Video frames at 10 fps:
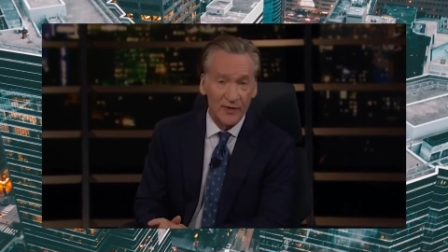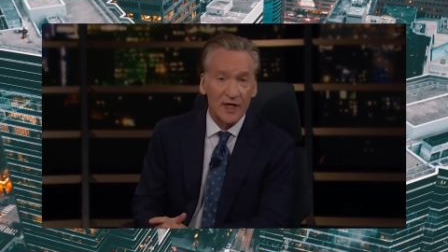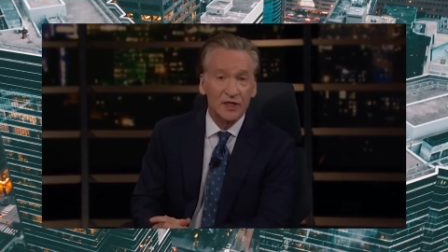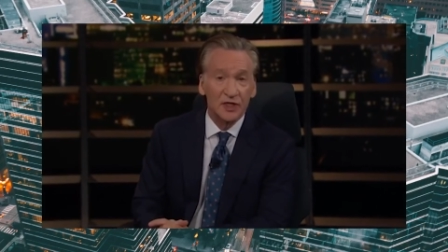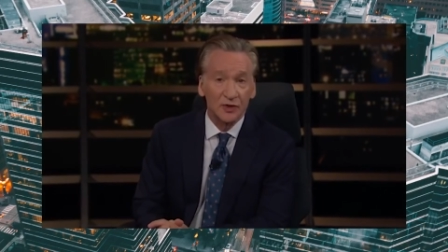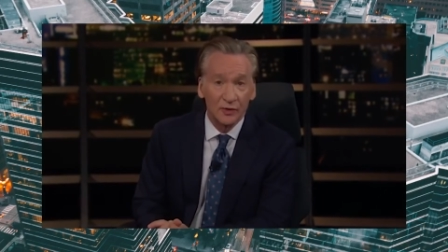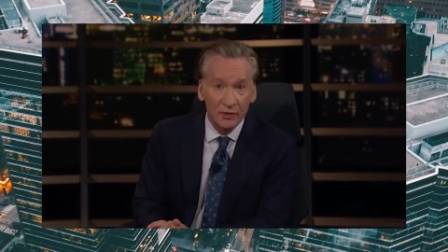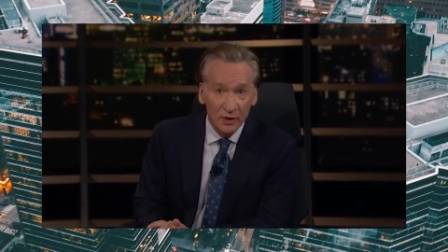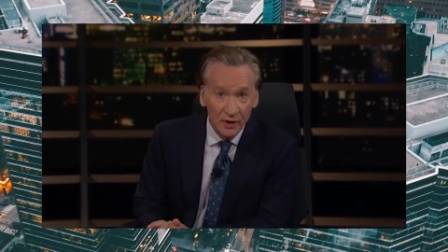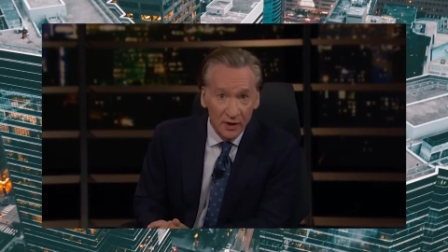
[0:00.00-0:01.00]
And when they
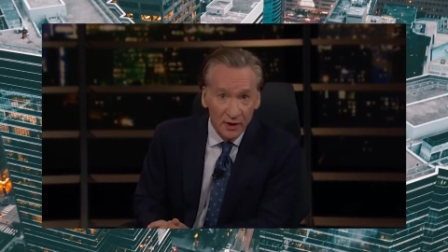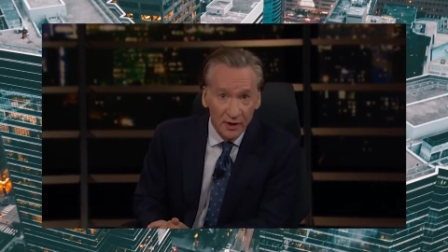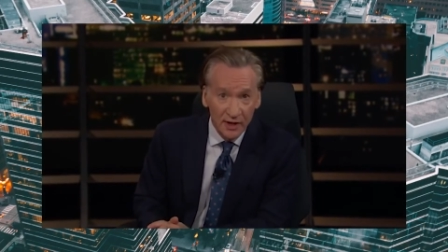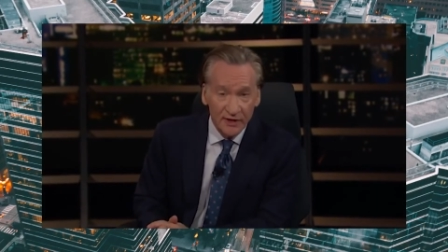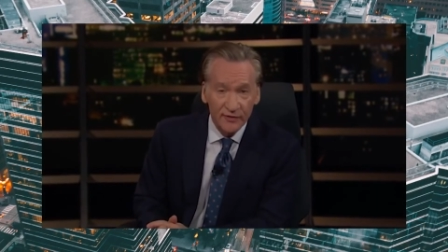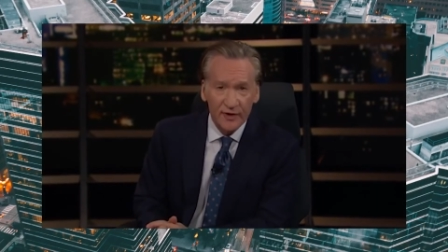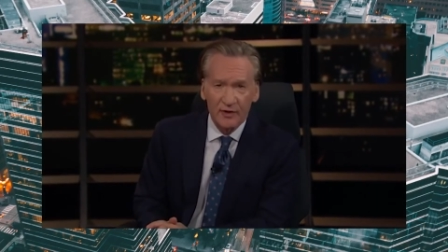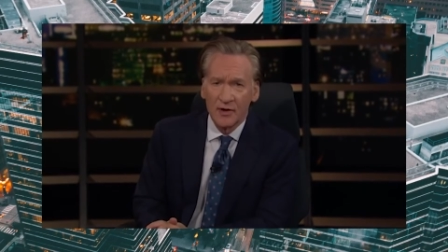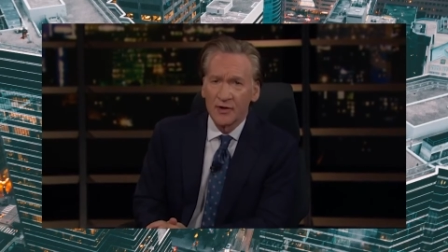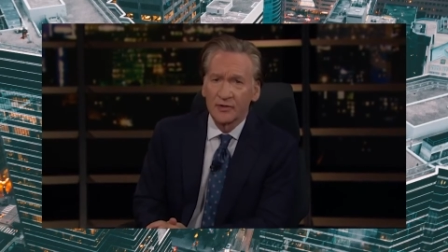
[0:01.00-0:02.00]
do, it's
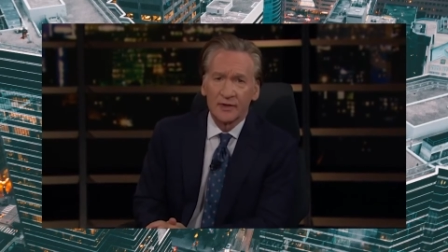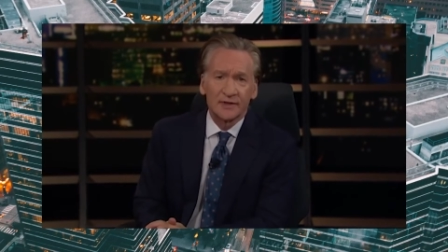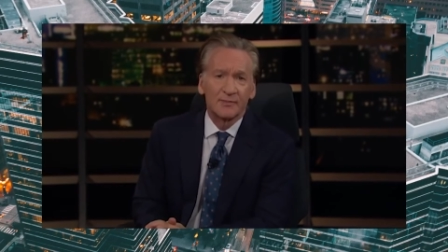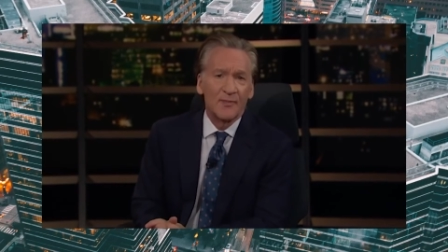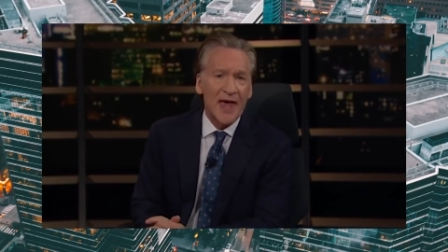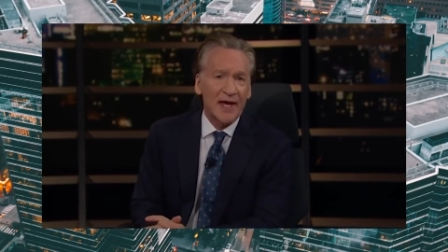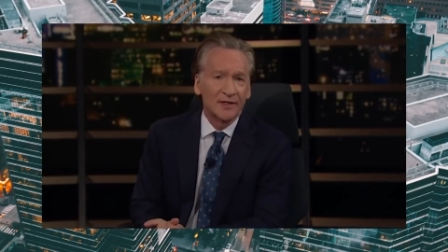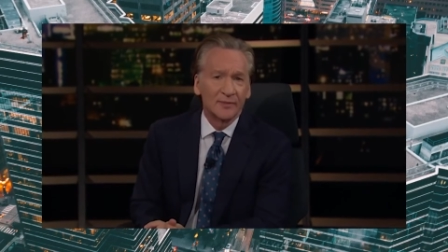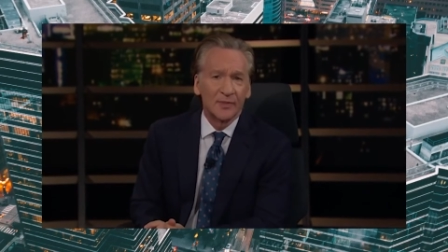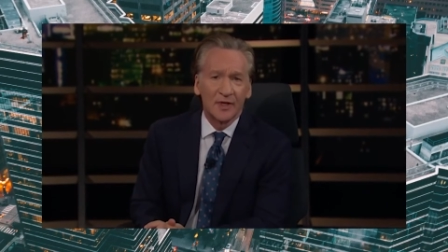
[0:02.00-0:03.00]
for their onerous
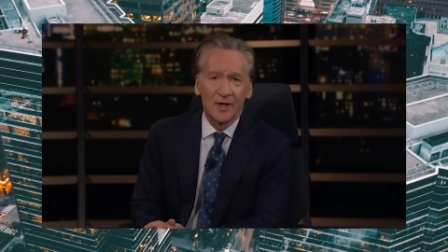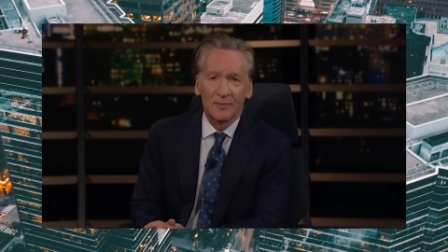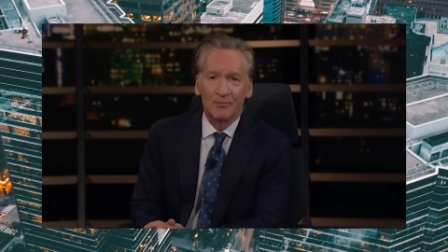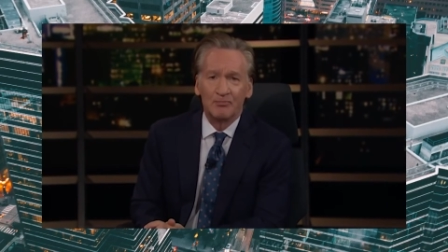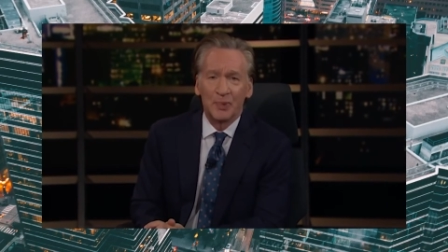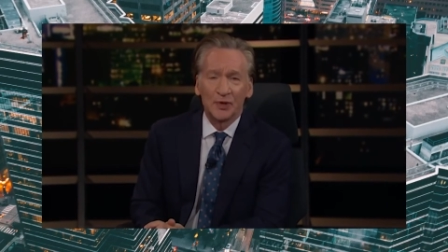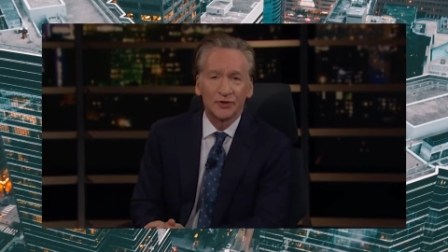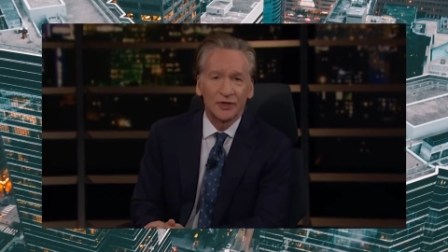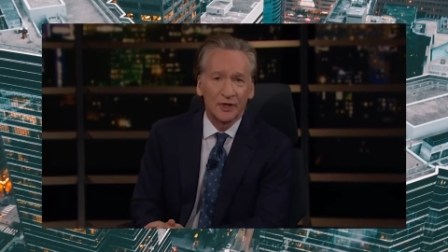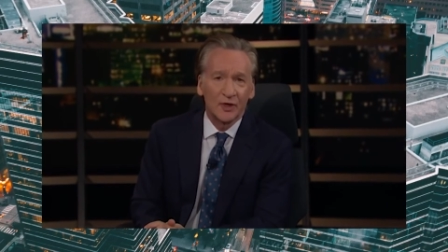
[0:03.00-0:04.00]
magnum cum
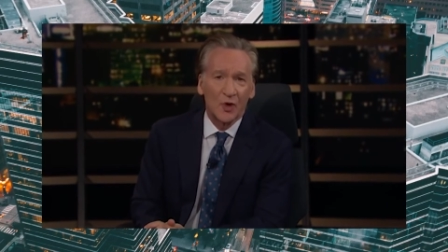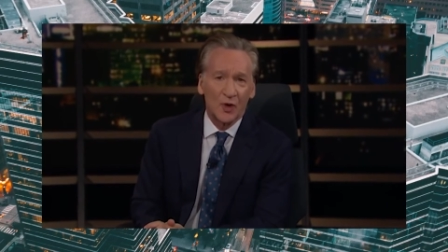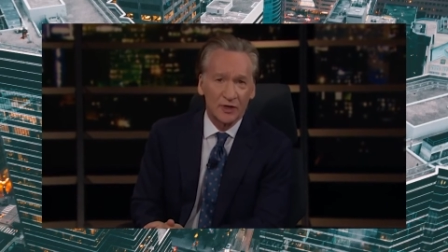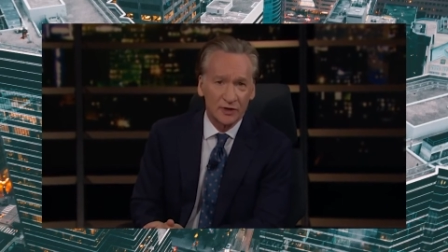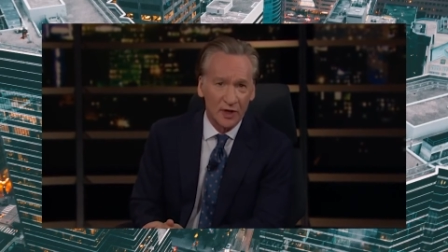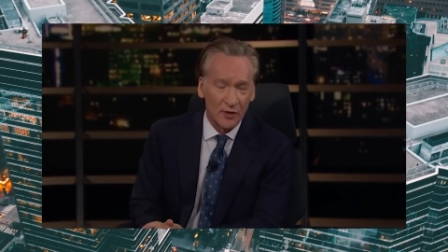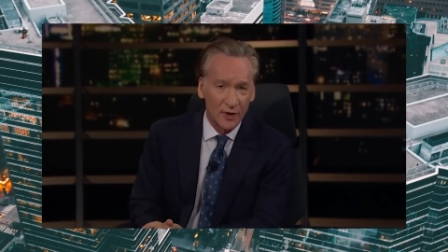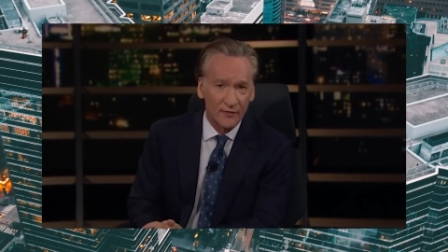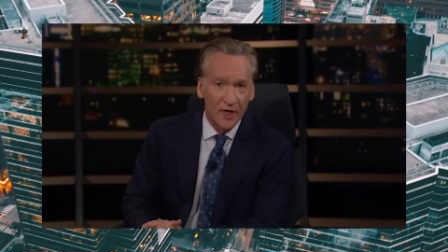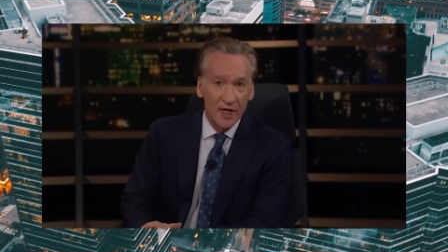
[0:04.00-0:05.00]
bullshit course
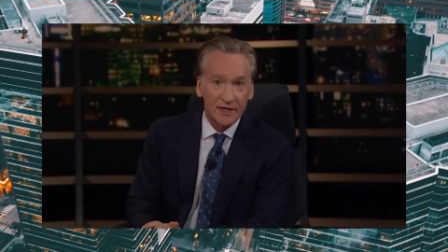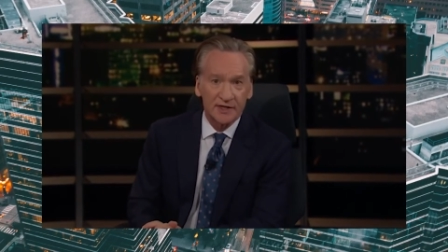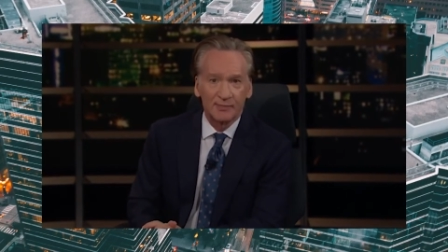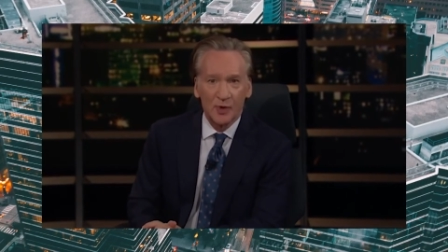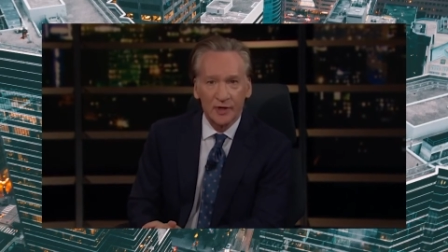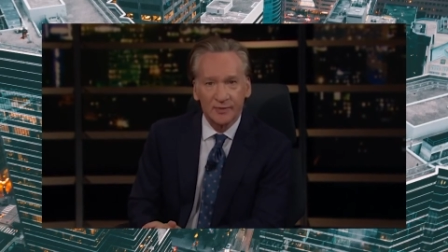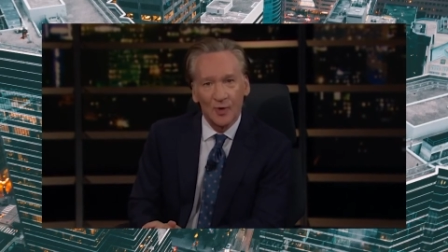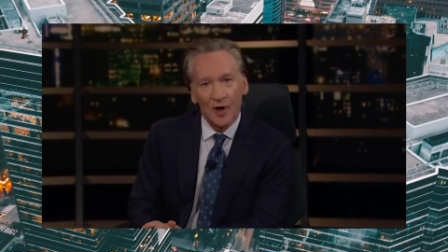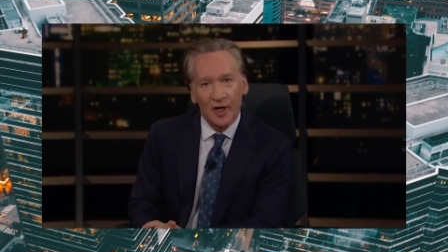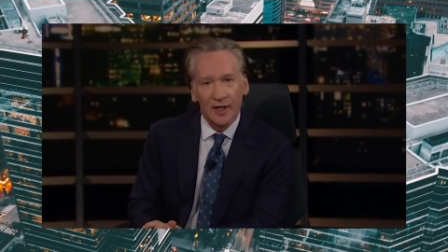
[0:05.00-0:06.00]
load of
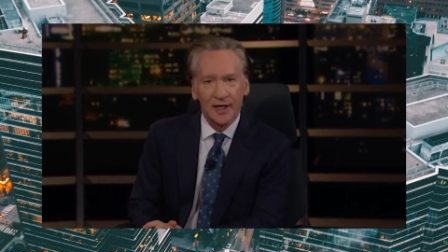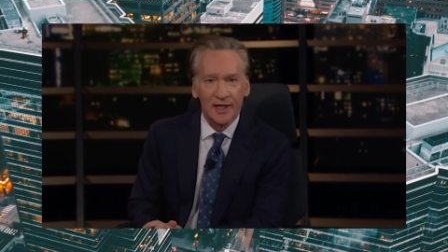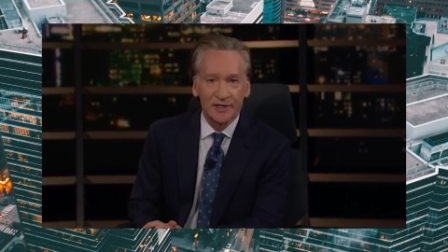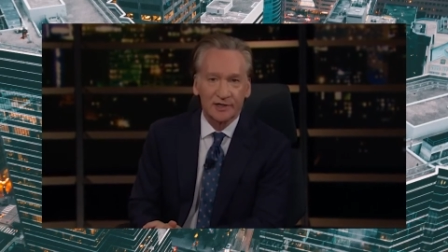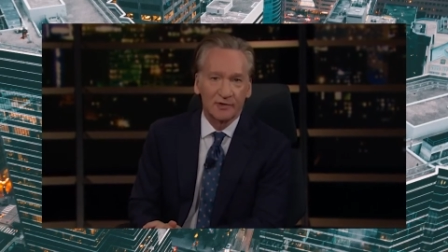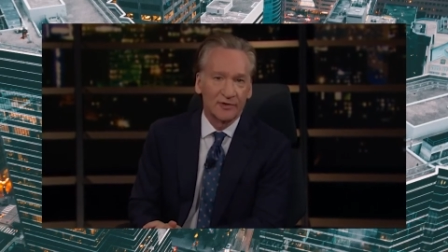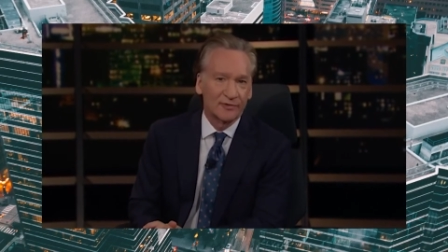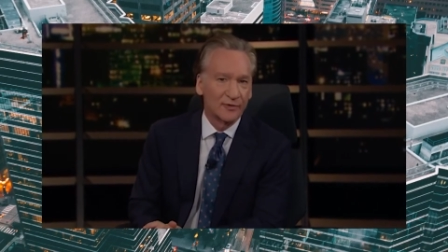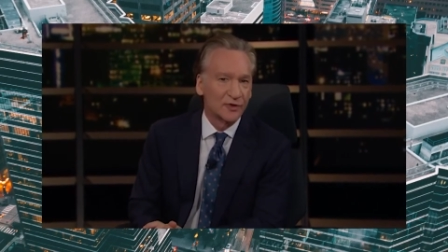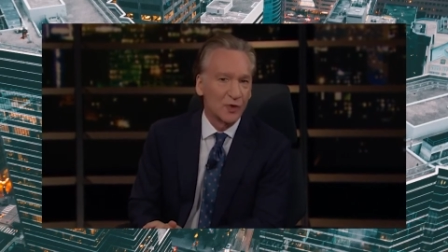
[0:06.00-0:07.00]
sports marketing,
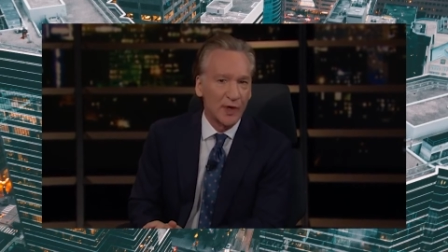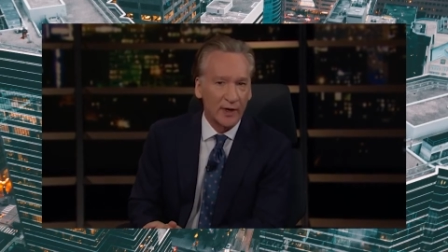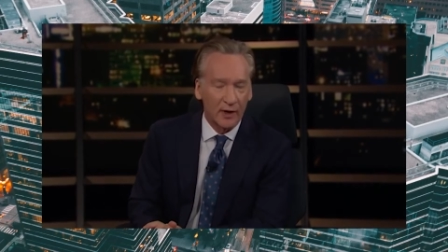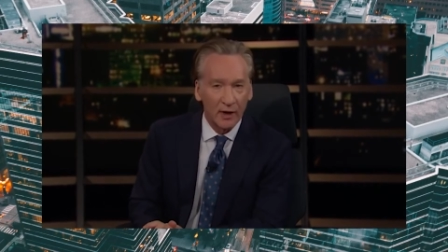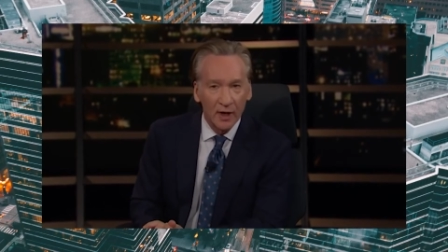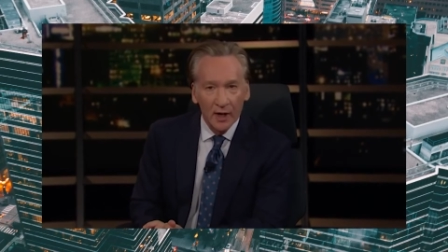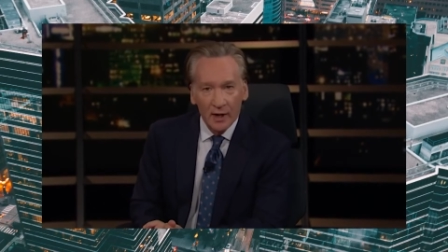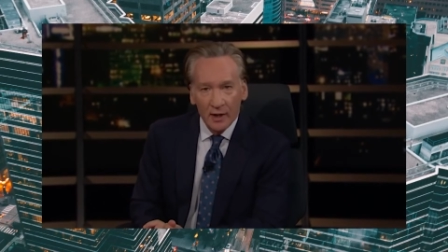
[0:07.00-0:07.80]
history through Twitter,